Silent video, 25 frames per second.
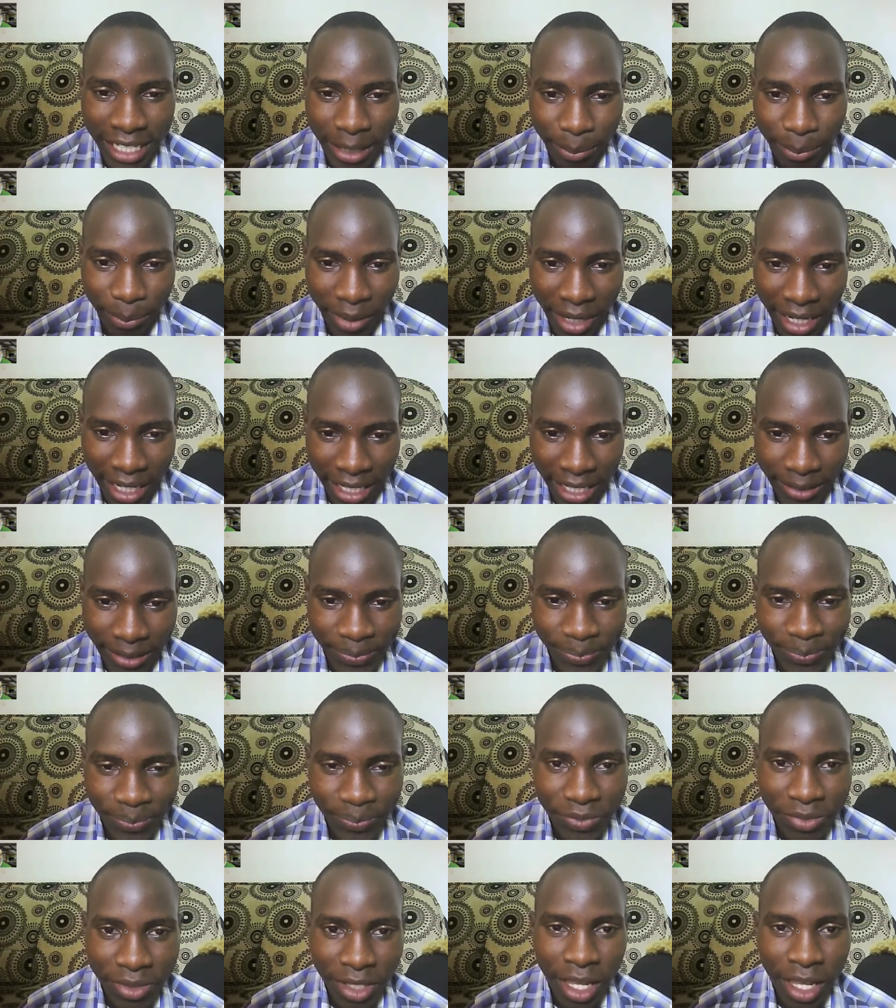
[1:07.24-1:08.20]
Kampala.
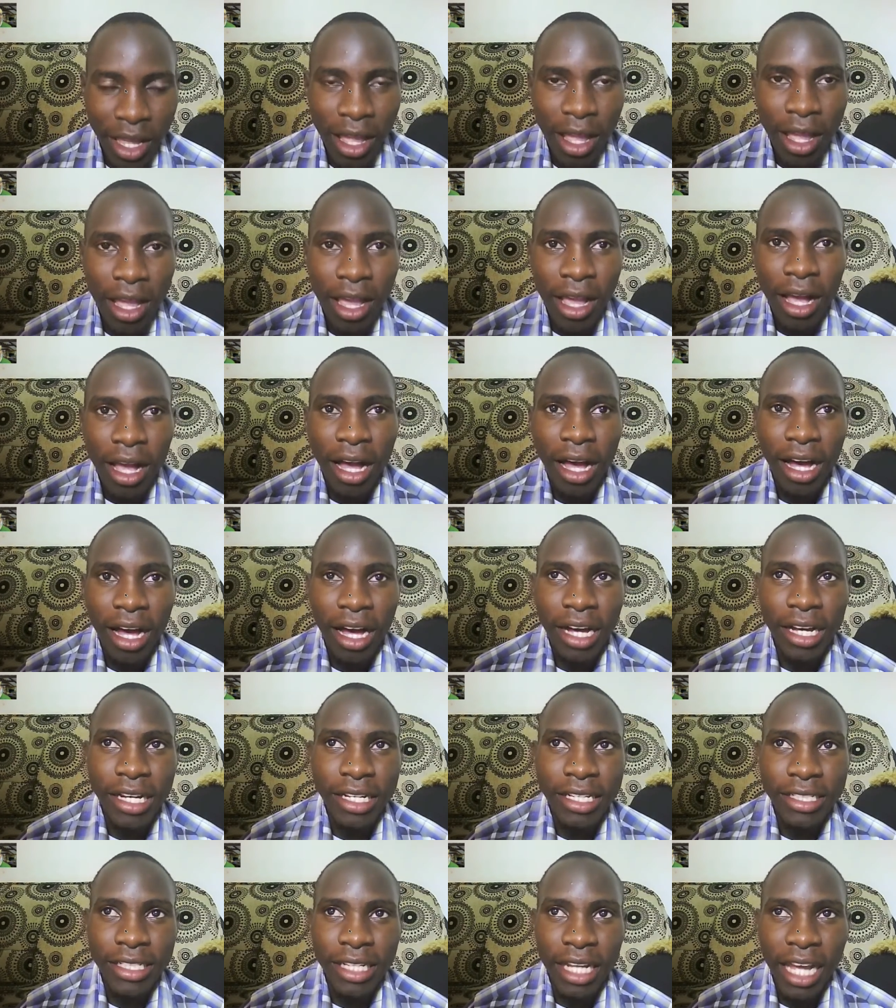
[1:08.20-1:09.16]

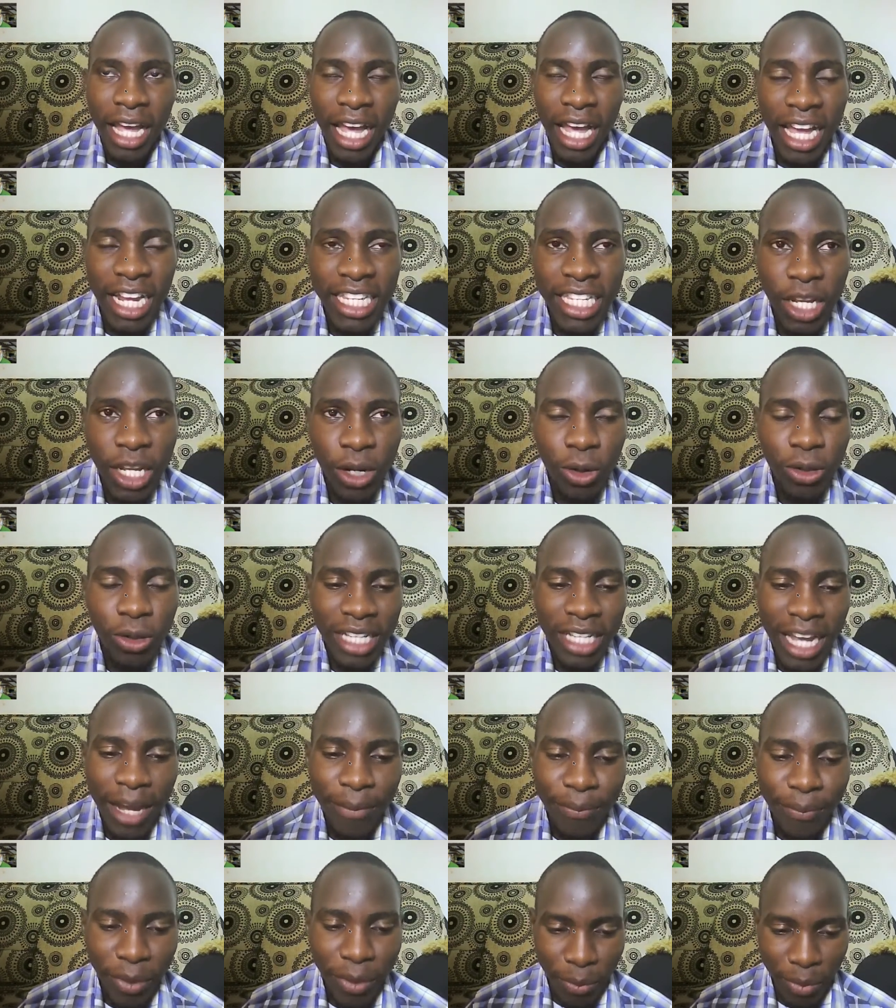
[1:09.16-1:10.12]
Uh, earlier on
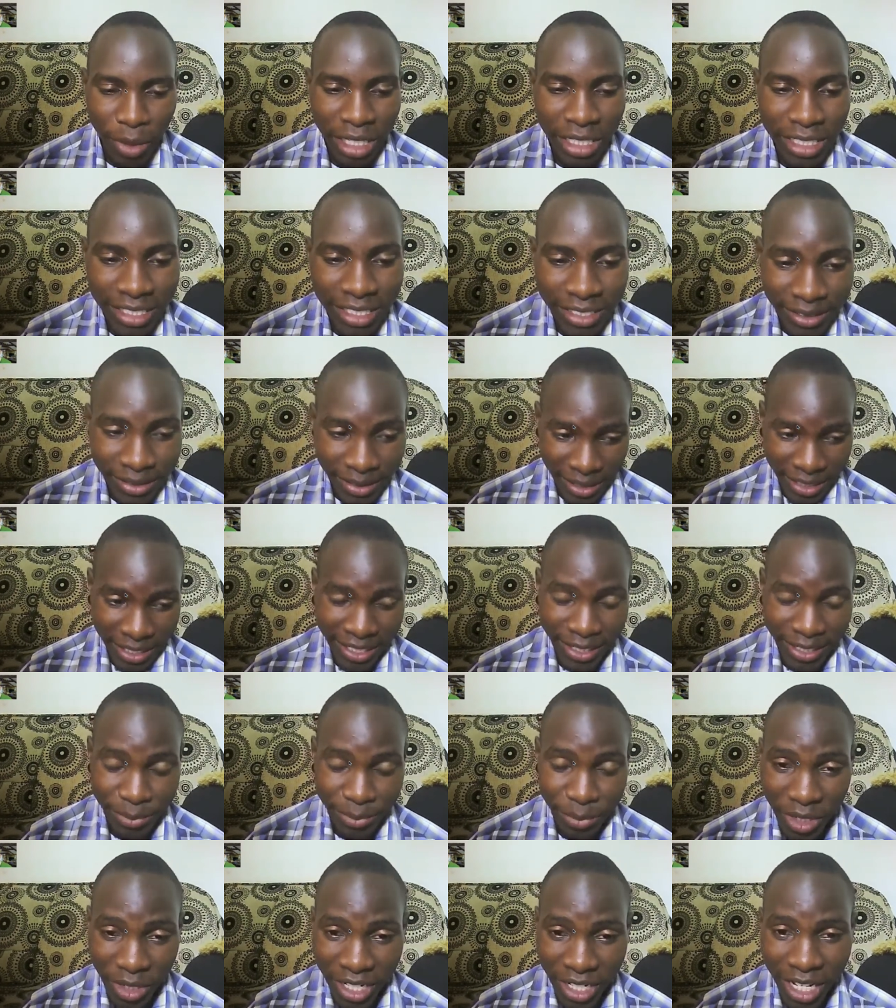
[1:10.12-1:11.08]
Kampabits, the
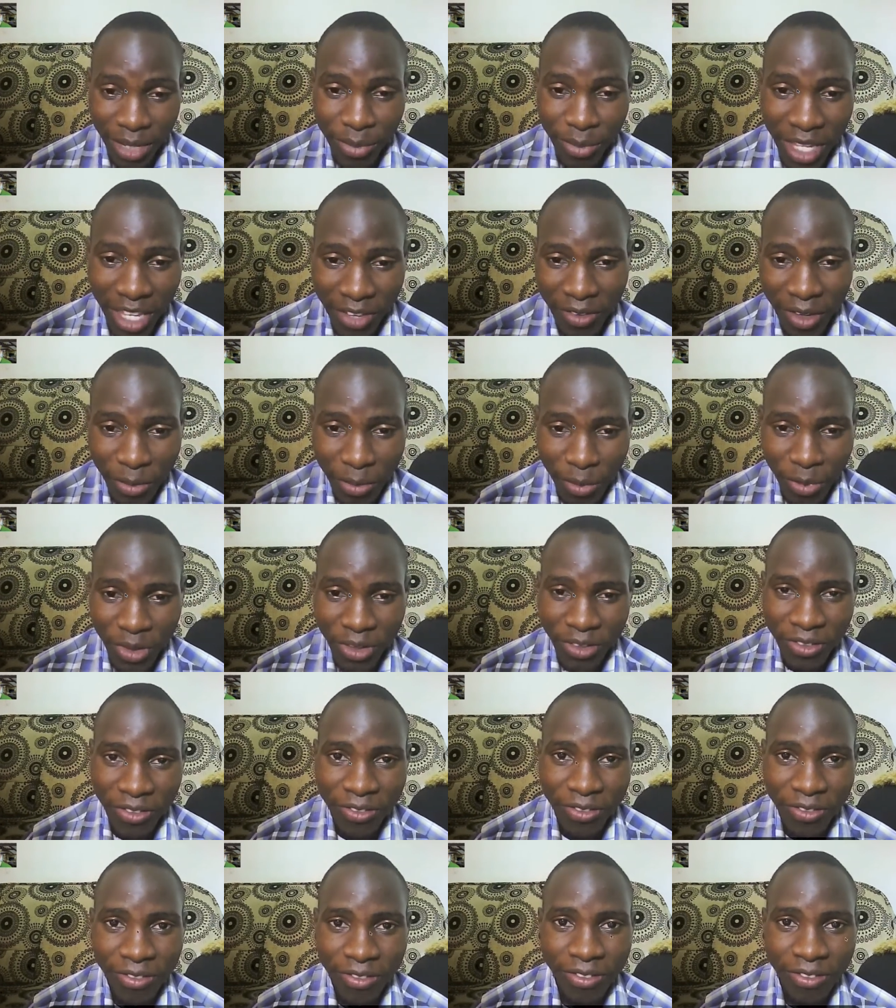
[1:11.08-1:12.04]
brief, let me give you a
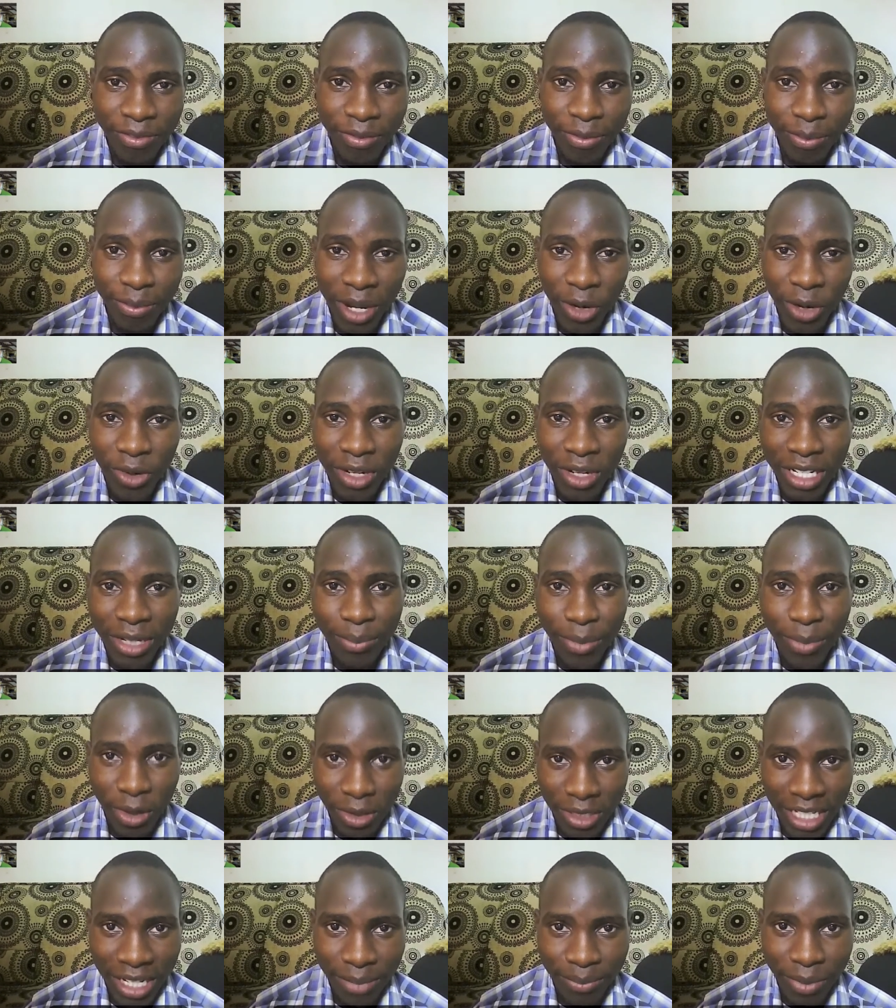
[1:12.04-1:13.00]
brief background
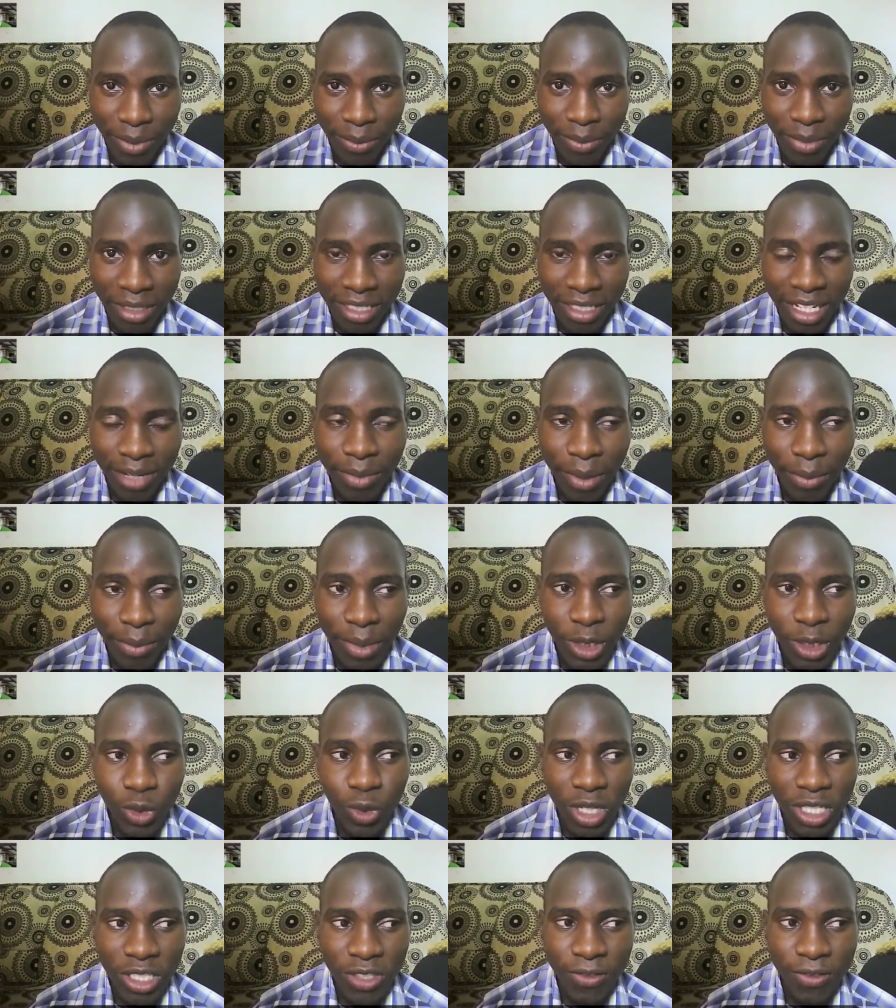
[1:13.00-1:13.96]
about Kampabits. Kampabits
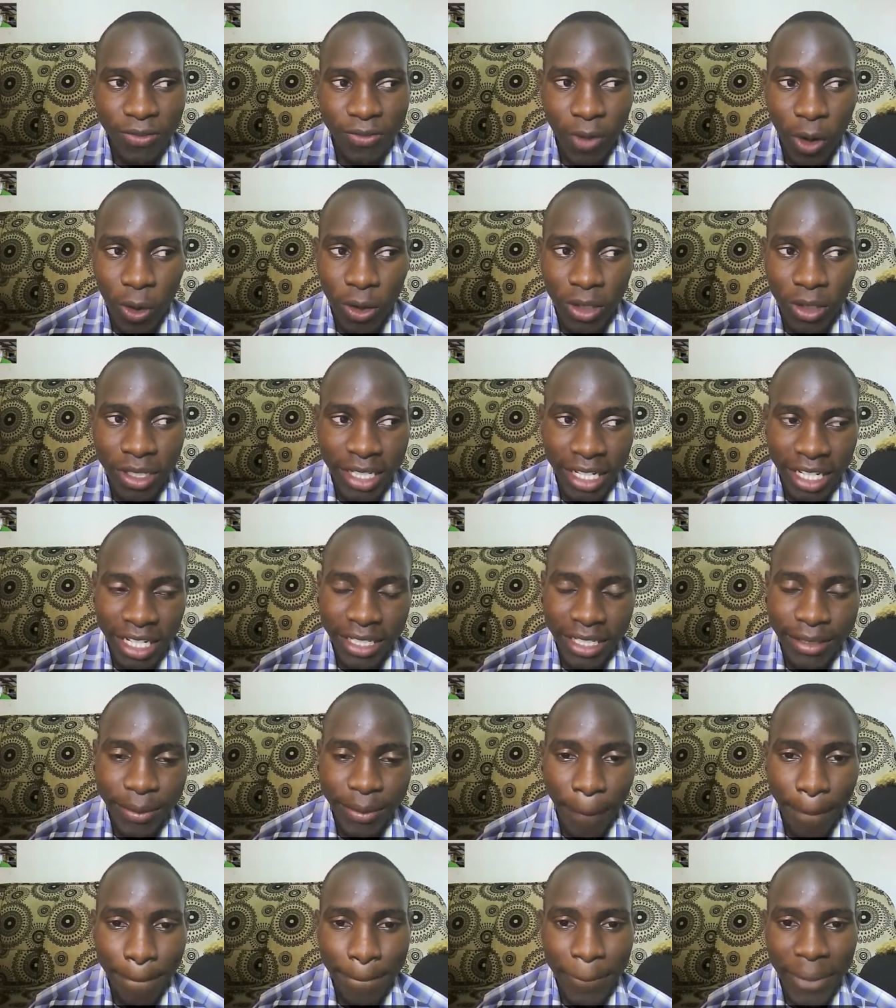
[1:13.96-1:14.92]
was founded
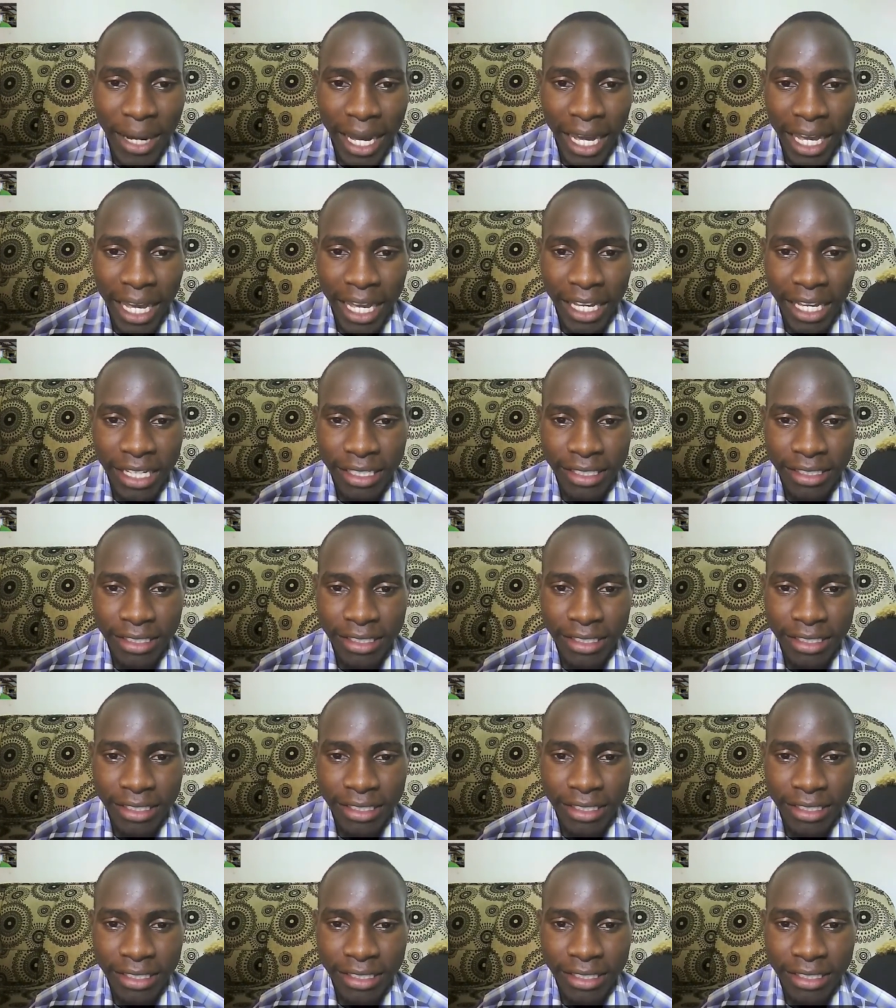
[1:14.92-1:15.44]
by